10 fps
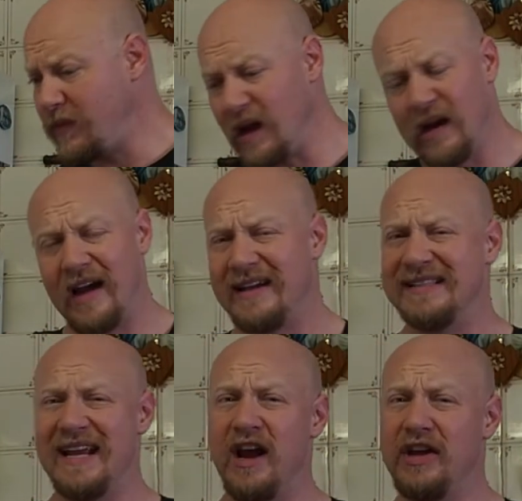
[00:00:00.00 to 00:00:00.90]
Like I
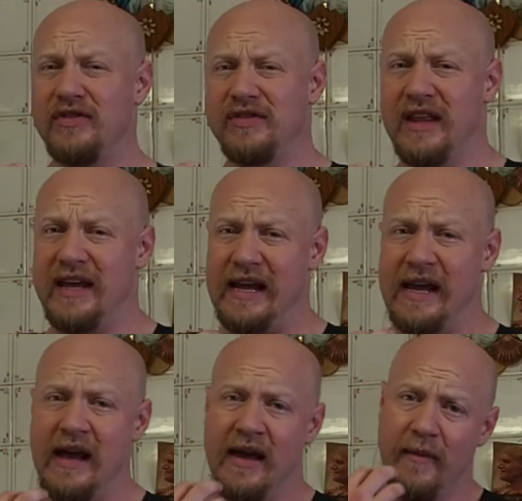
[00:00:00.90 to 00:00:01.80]
said, I used the
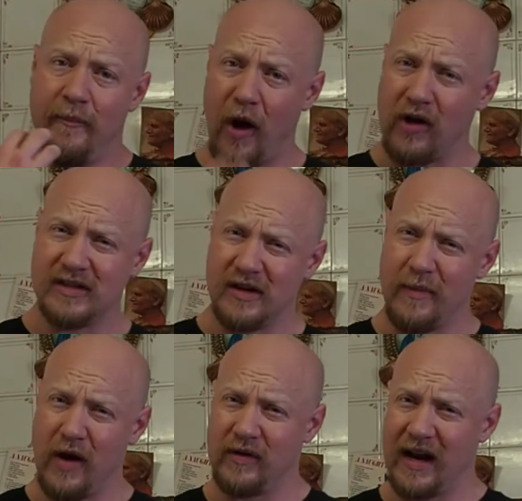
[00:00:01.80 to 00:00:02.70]
boxer
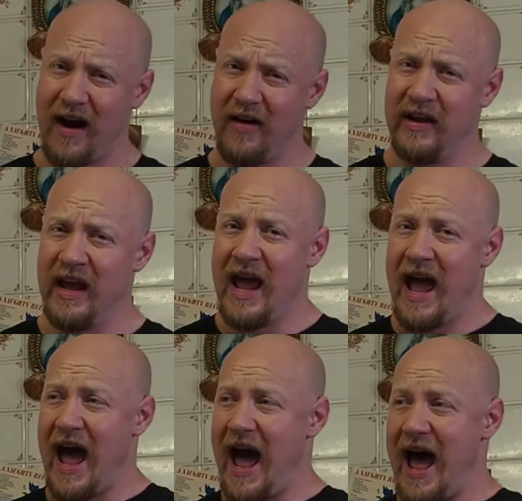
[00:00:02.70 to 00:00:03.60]
mouth guard
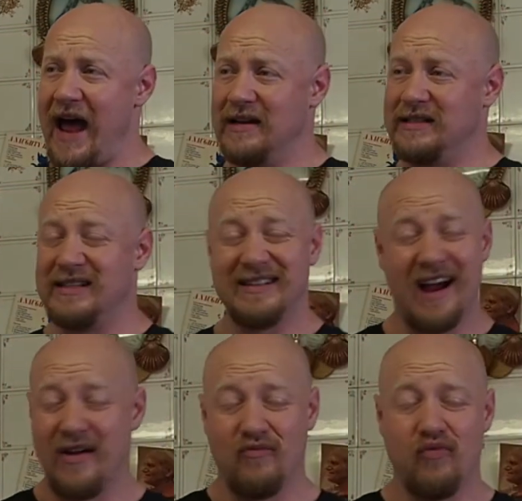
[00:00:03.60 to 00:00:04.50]
and
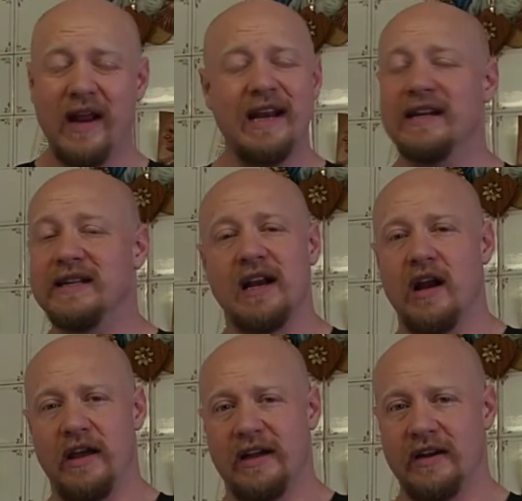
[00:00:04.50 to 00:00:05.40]
I really didn't
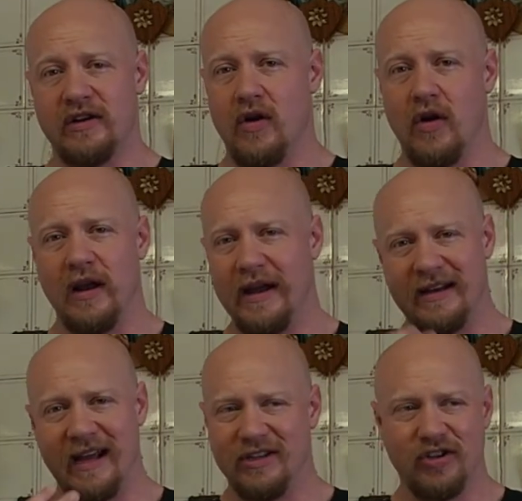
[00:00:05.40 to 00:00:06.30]
like it at all.
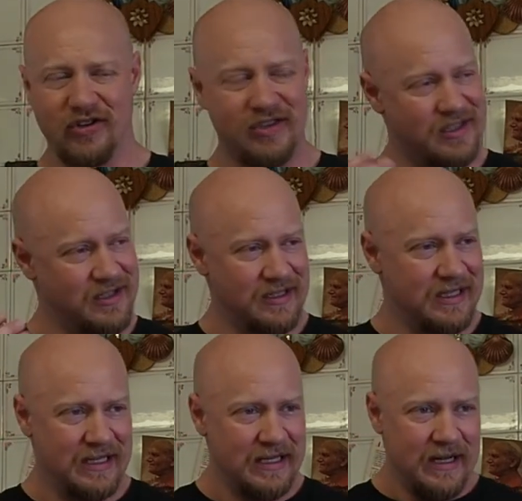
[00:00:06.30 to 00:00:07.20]
It just
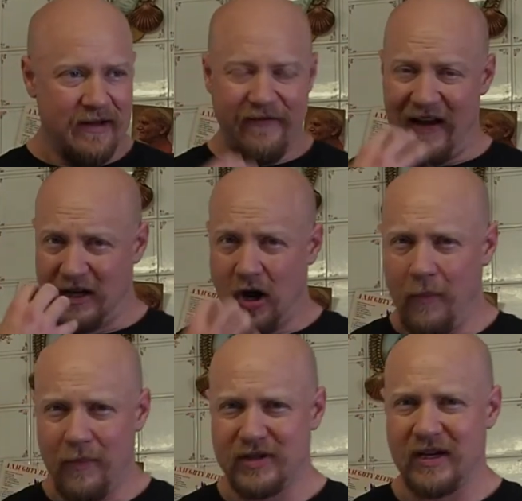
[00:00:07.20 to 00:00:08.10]
felt
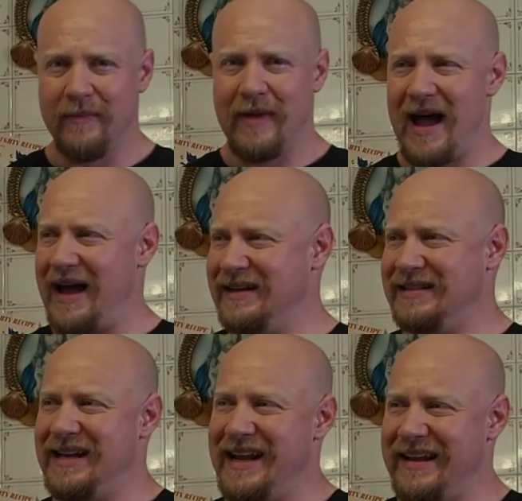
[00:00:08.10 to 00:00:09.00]
cumbersome, and
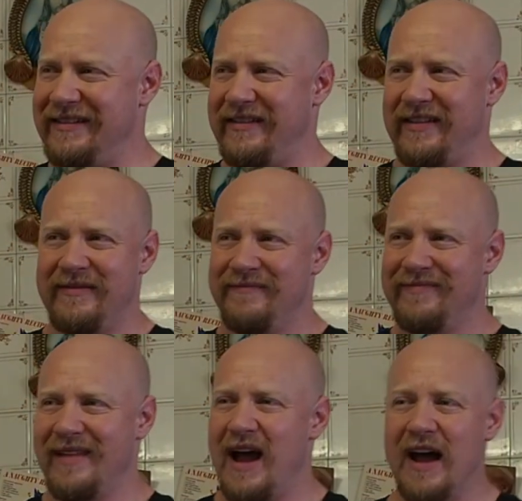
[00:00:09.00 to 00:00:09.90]

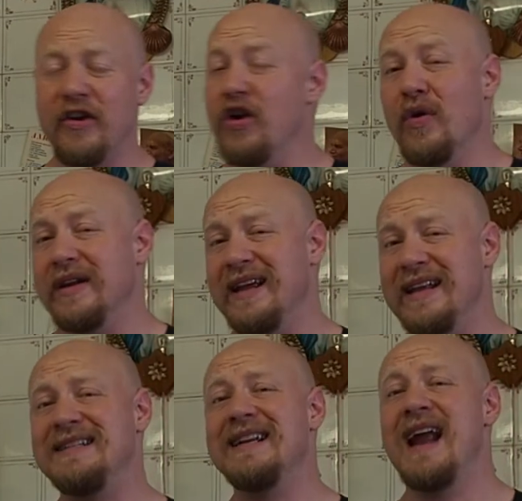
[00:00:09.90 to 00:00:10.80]
it
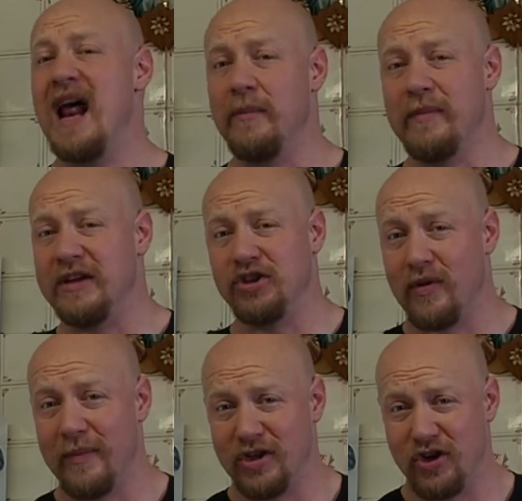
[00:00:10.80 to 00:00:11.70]
didn't help me during
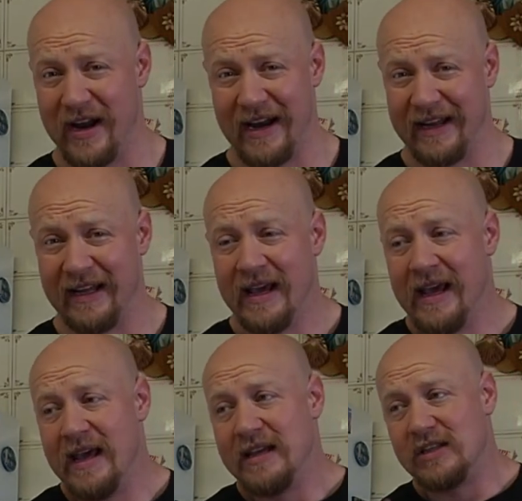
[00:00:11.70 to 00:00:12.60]
my training.
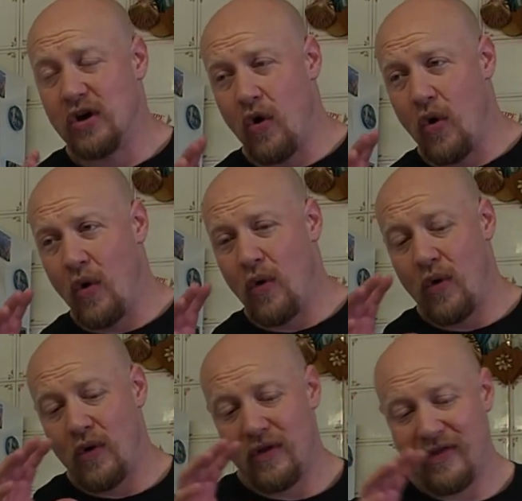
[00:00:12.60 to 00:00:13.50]
So
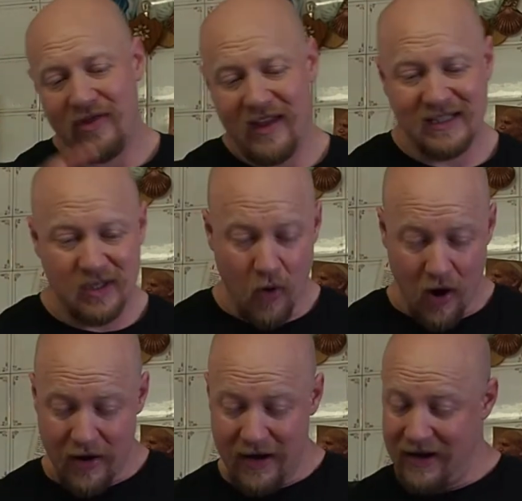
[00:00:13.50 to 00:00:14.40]
this
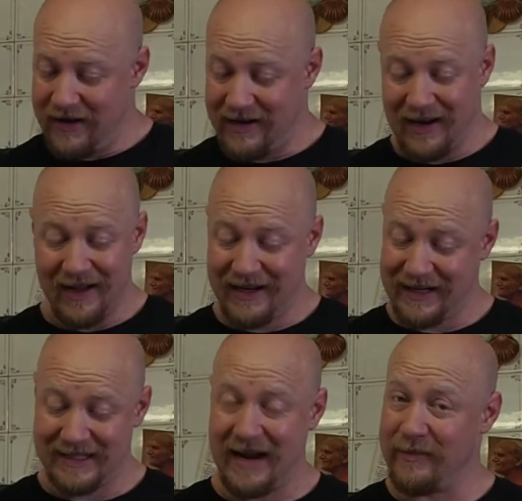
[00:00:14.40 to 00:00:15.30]
one, like I
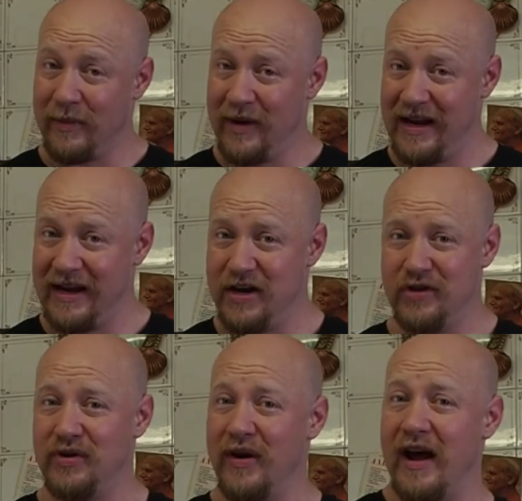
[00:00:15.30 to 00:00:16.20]
said, I'm completely new
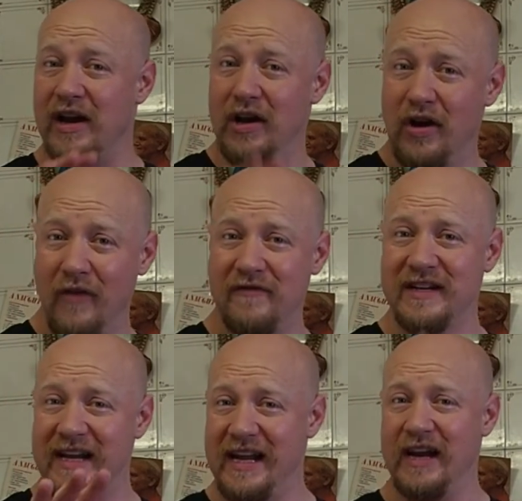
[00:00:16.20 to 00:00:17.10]
to it. I'd love to
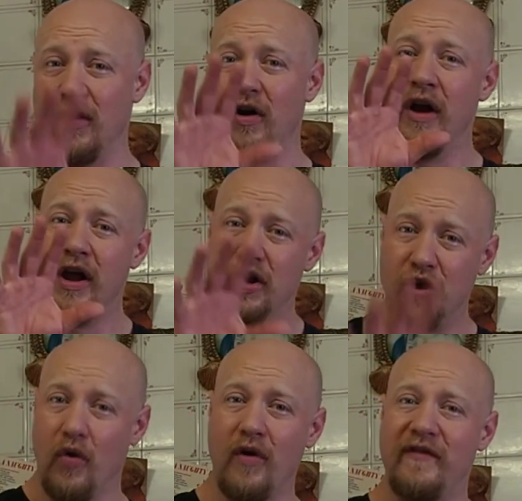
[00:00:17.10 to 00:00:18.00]
hear
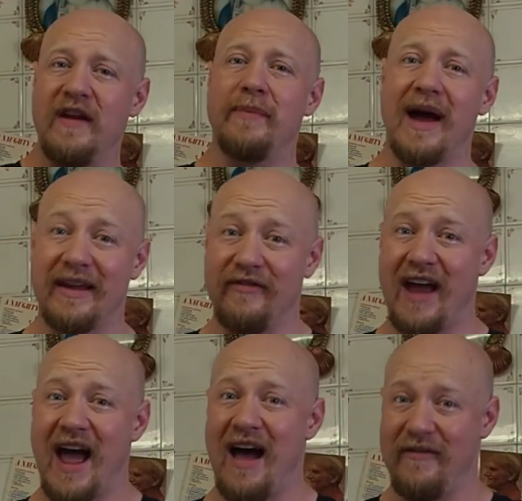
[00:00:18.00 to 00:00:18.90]
your feedback if you
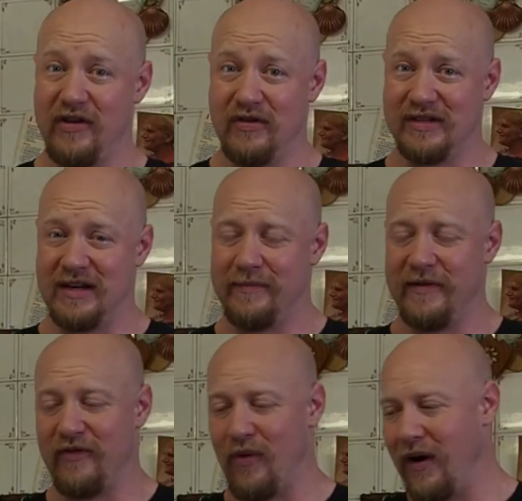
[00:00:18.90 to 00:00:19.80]
have used it
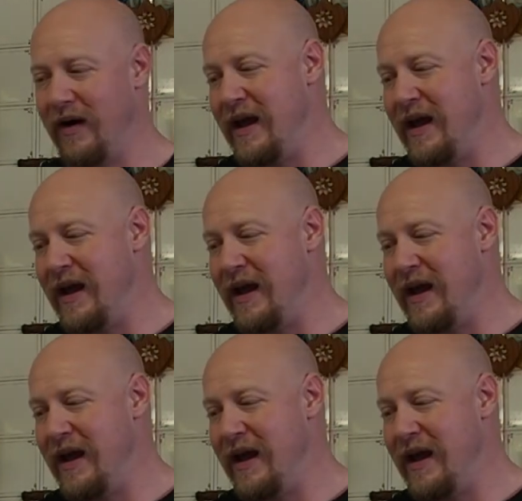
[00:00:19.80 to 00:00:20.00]
before.